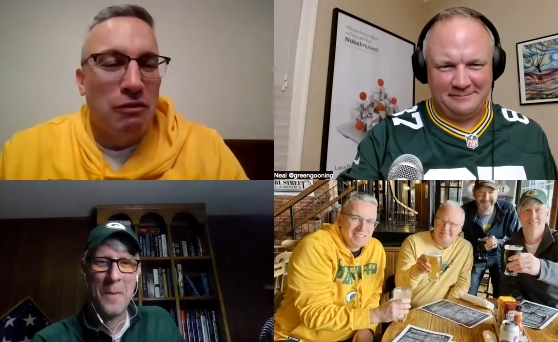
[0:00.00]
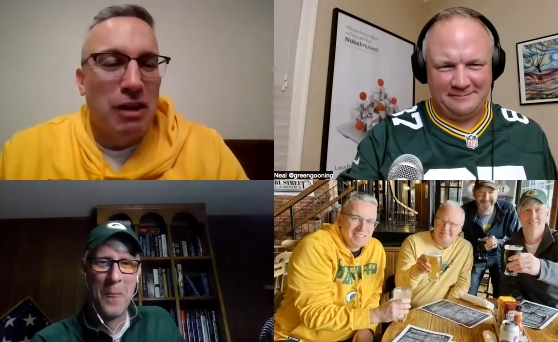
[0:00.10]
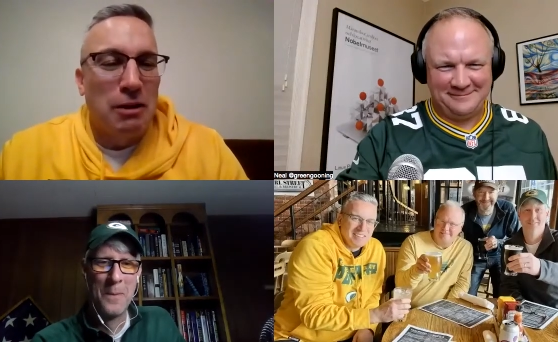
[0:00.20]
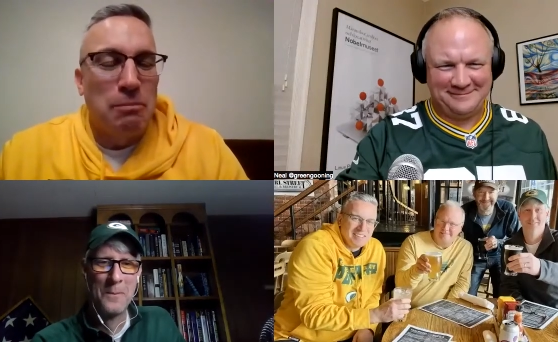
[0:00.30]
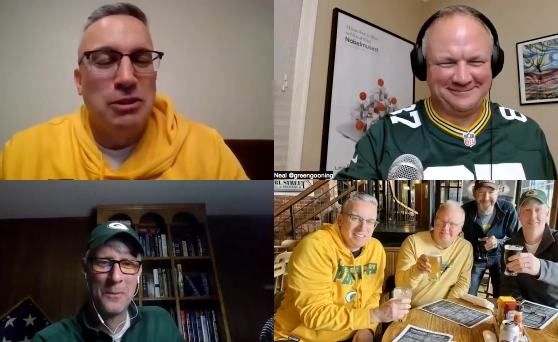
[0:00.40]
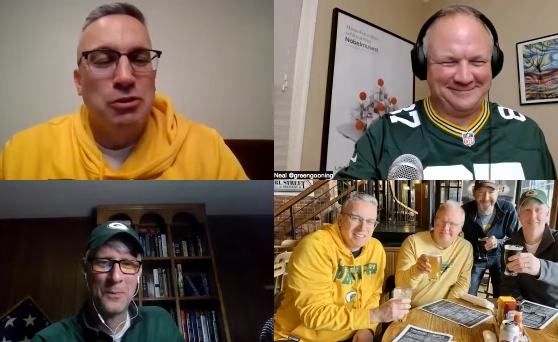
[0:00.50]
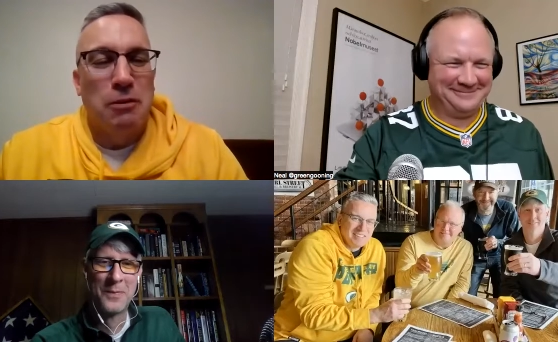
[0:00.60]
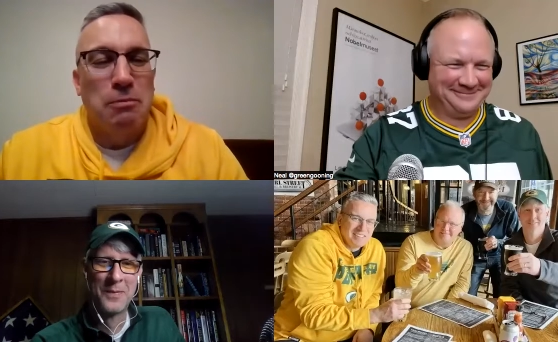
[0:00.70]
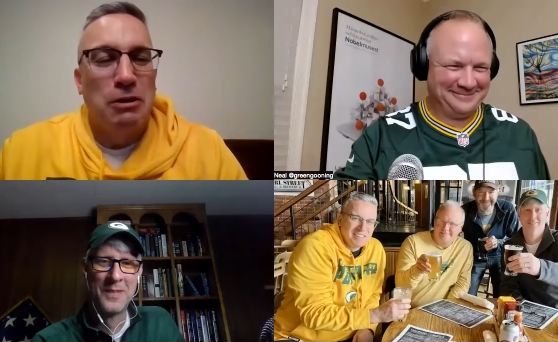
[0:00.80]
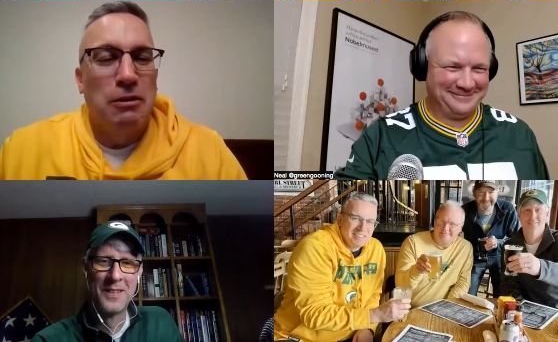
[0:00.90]
Speaker 1: We've got a
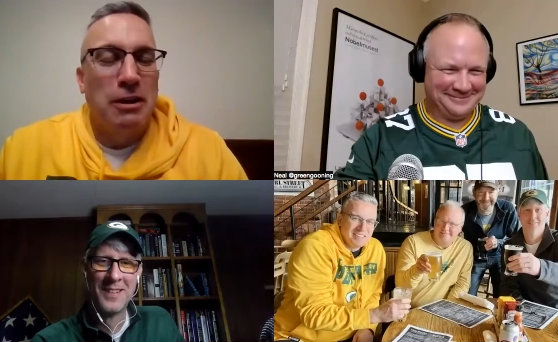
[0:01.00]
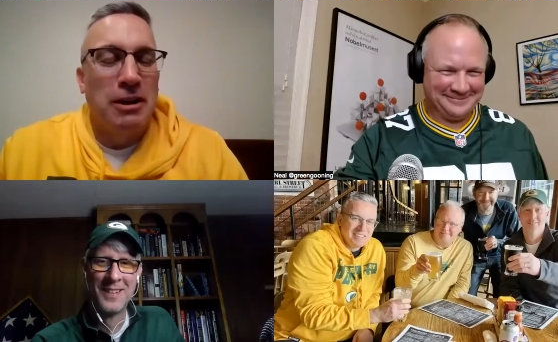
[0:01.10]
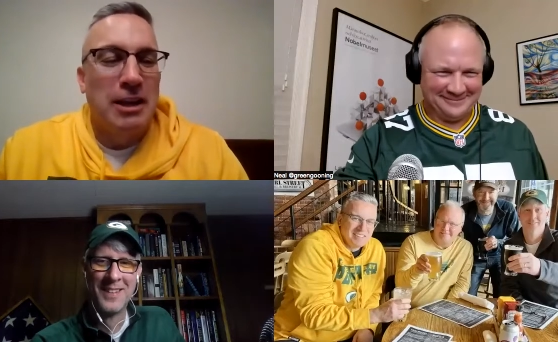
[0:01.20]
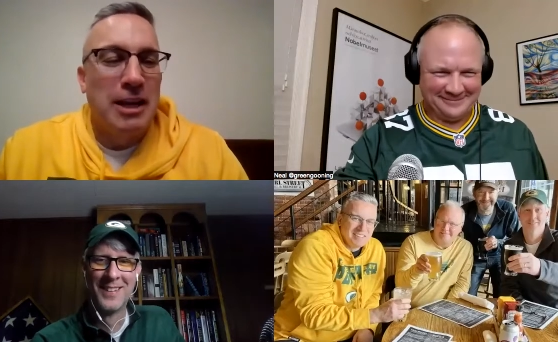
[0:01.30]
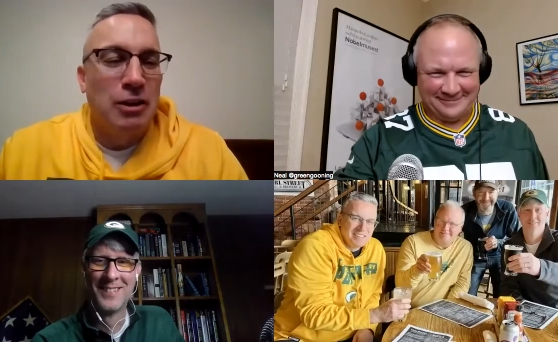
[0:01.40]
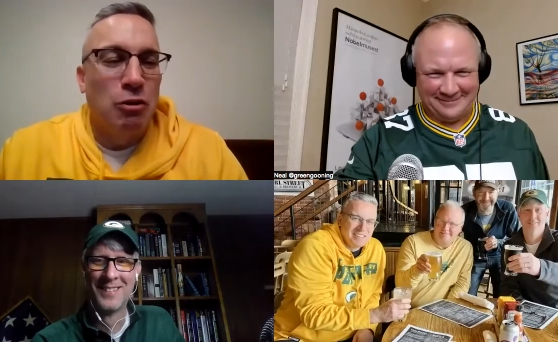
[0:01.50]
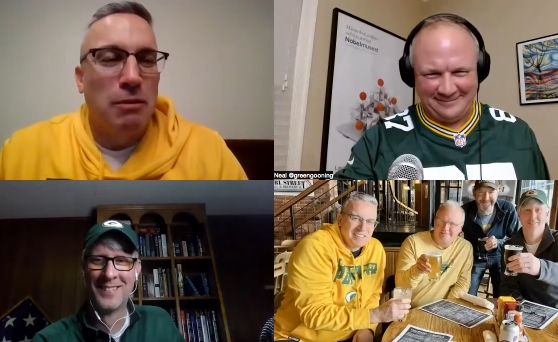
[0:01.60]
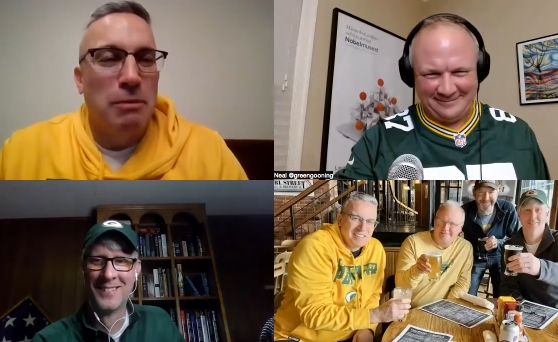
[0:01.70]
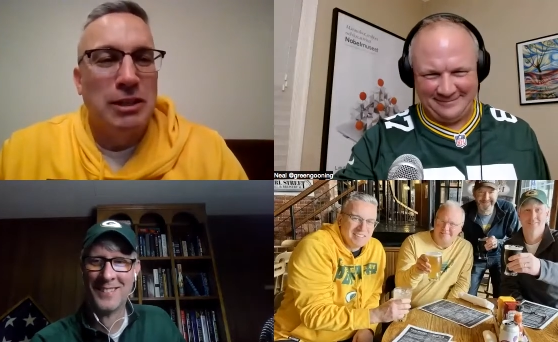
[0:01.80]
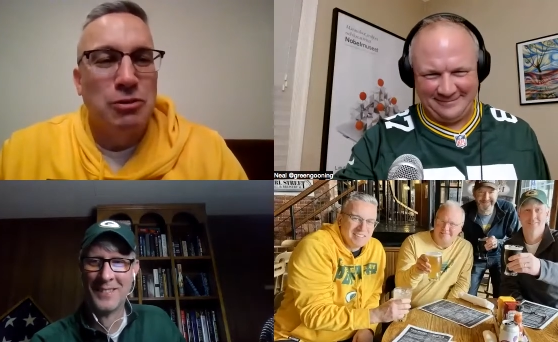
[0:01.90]
picture up here, uh, again,
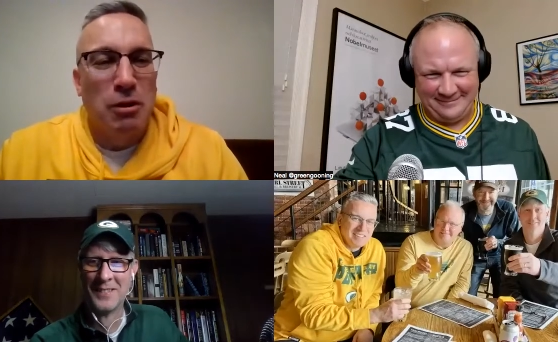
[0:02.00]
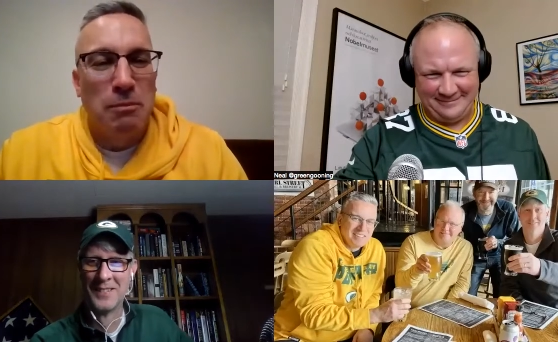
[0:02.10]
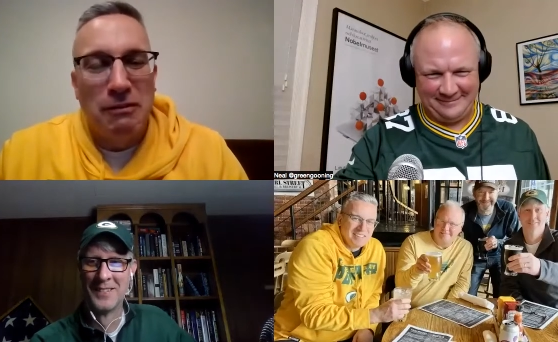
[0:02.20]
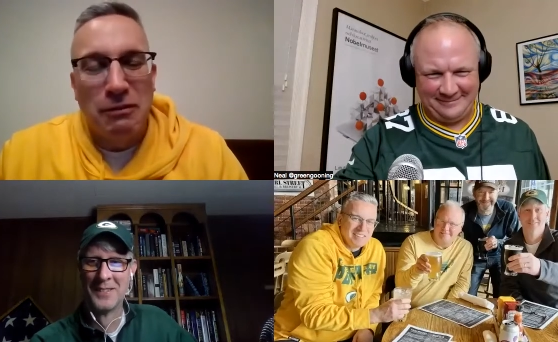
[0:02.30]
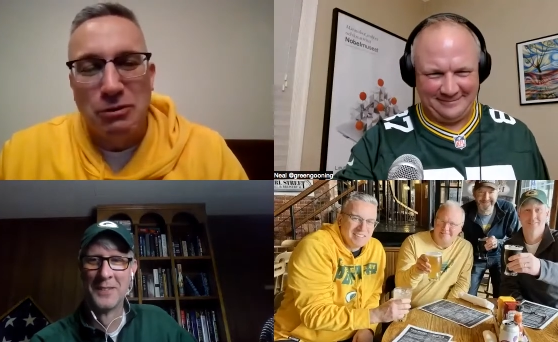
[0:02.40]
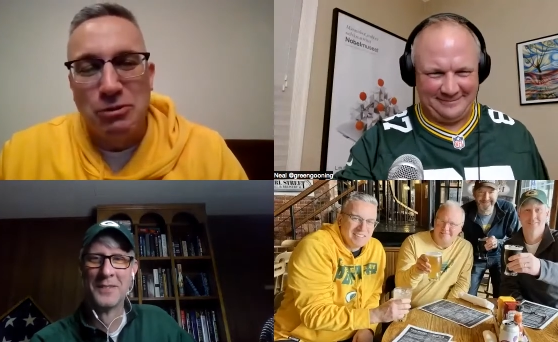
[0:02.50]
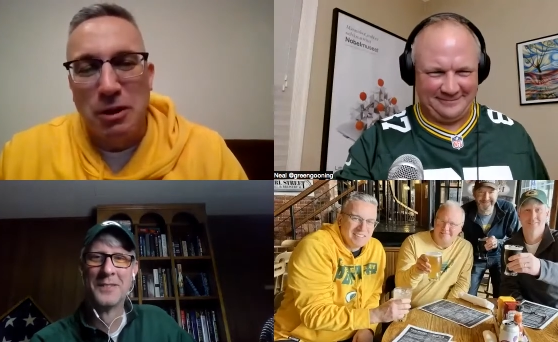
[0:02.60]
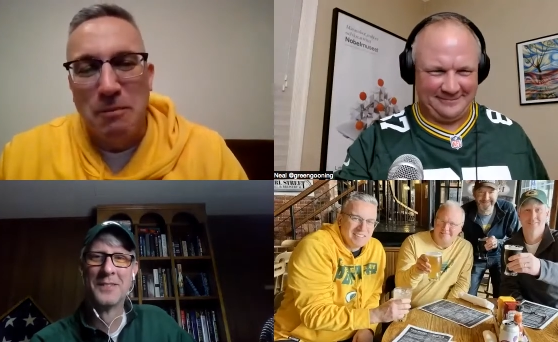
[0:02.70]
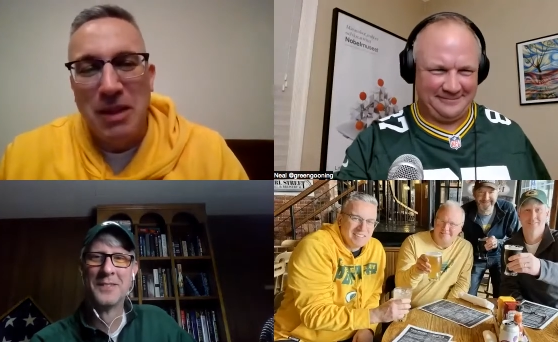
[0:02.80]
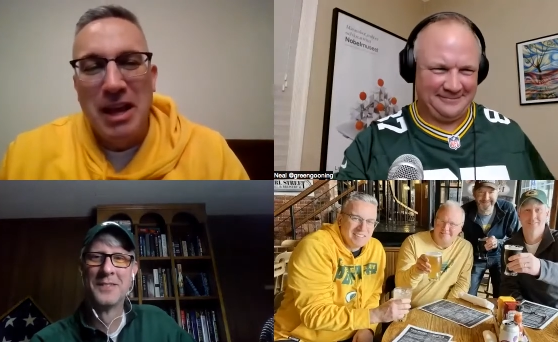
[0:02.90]
going back to our Buffalo
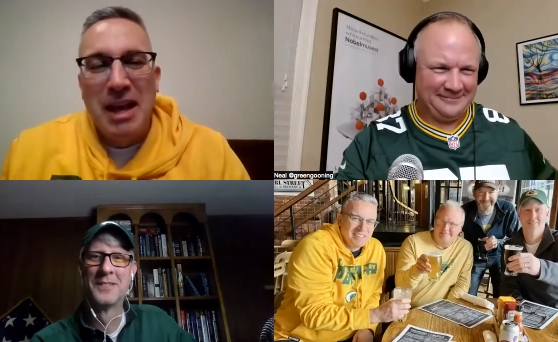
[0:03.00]
trip.